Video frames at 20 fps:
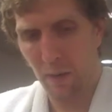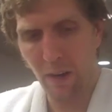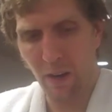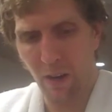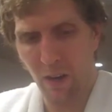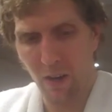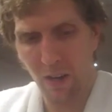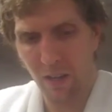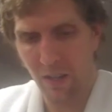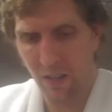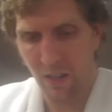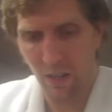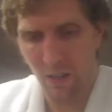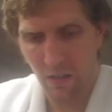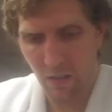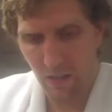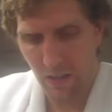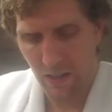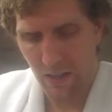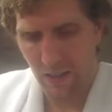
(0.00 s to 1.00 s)
play hard, you
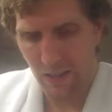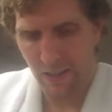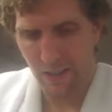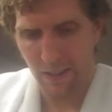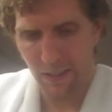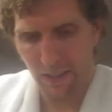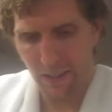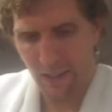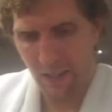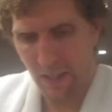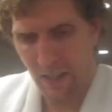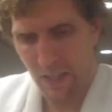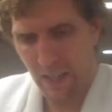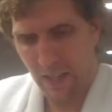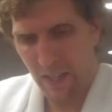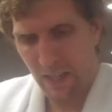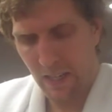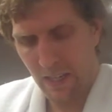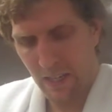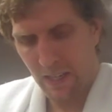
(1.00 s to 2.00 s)
know. Uh,
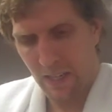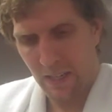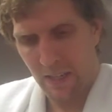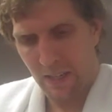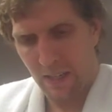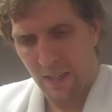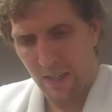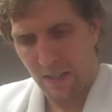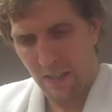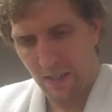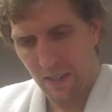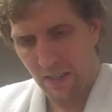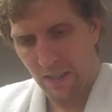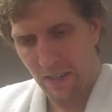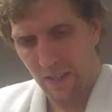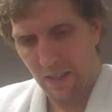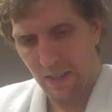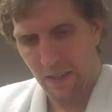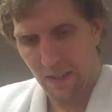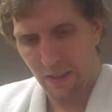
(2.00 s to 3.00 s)

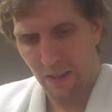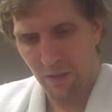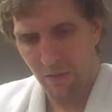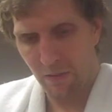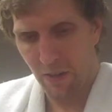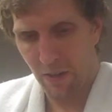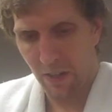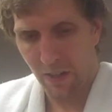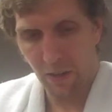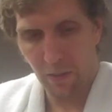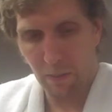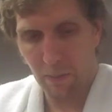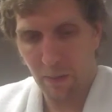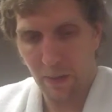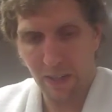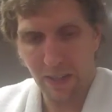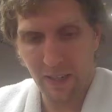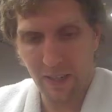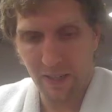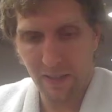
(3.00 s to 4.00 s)
uh, they really
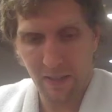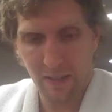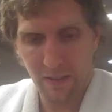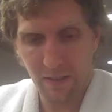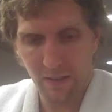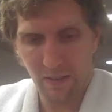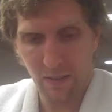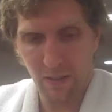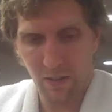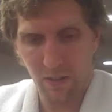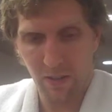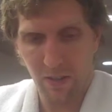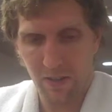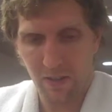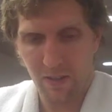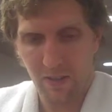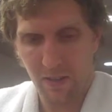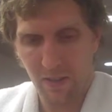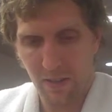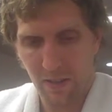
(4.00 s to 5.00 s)
compete, and, you know,
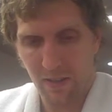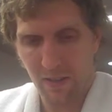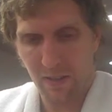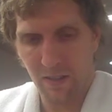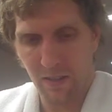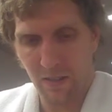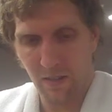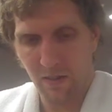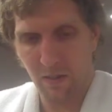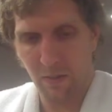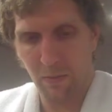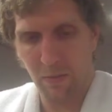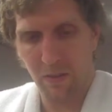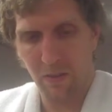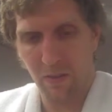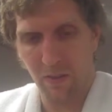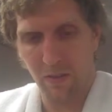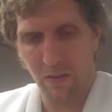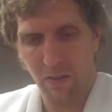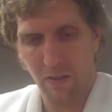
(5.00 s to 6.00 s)
that's, that's a tribute
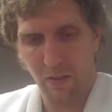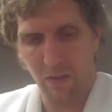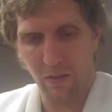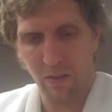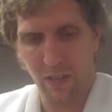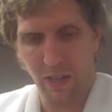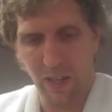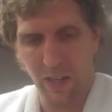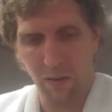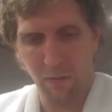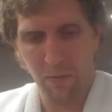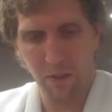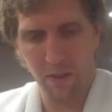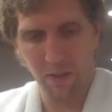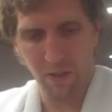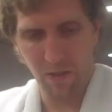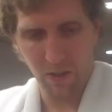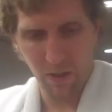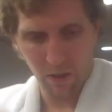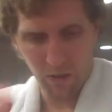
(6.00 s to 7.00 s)
to Coach
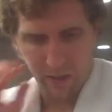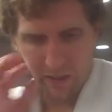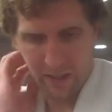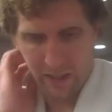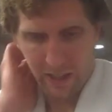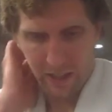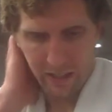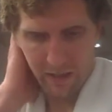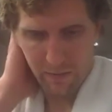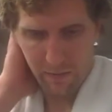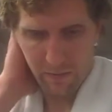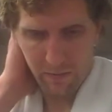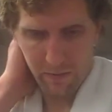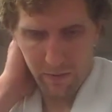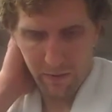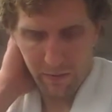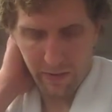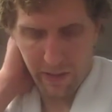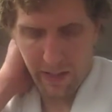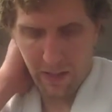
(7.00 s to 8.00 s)
Adelman, who always has them
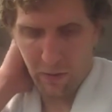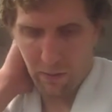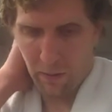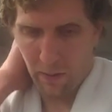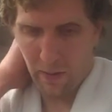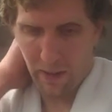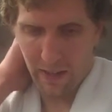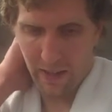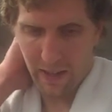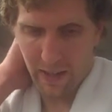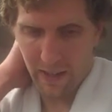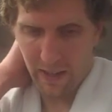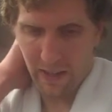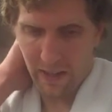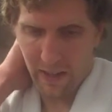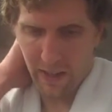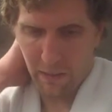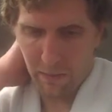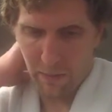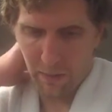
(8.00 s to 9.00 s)
ready to play,
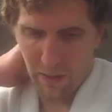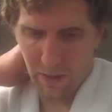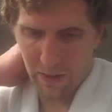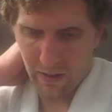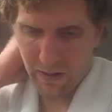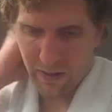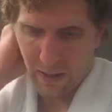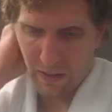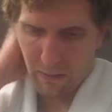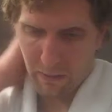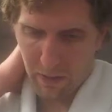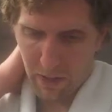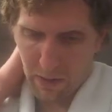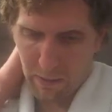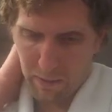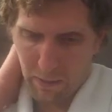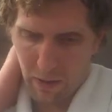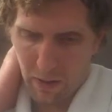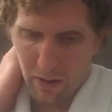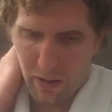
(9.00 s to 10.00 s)
and, their players kept,
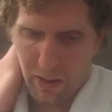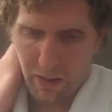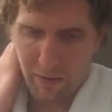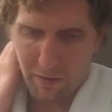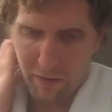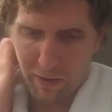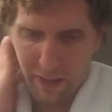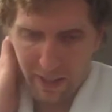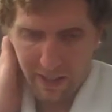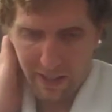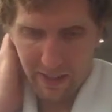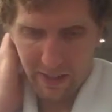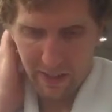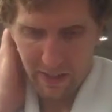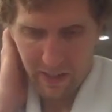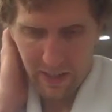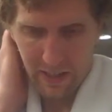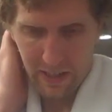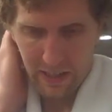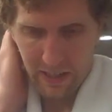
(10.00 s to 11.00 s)
kept plugging and
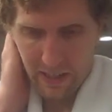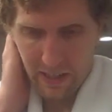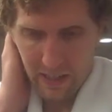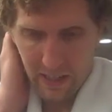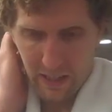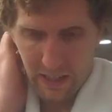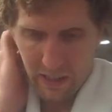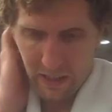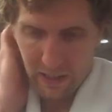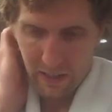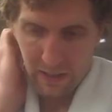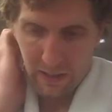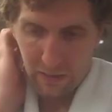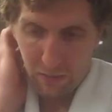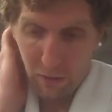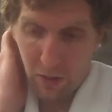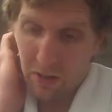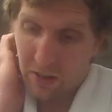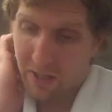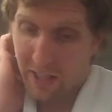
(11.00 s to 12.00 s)
fighting. Uh,
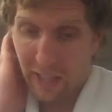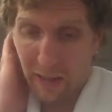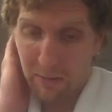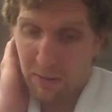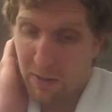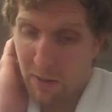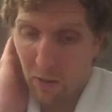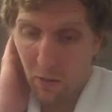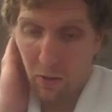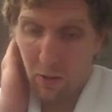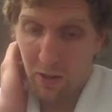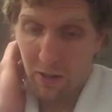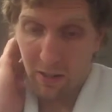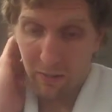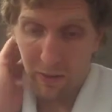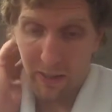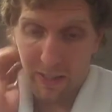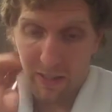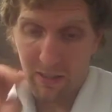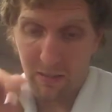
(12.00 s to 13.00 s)
Martin kept
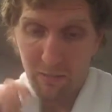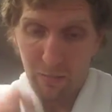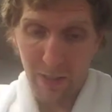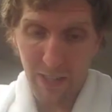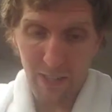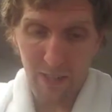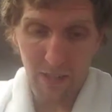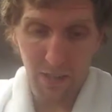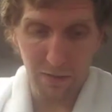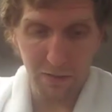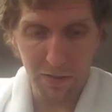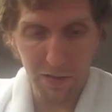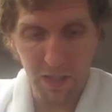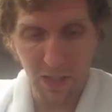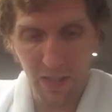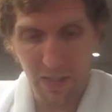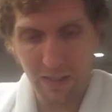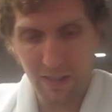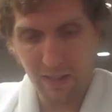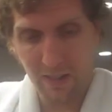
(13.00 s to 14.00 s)
scoring, making making tough
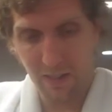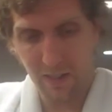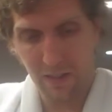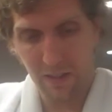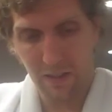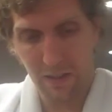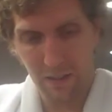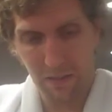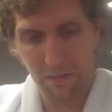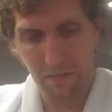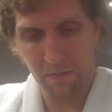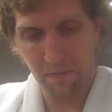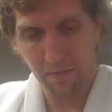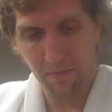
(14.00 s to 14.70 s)
shots, and um,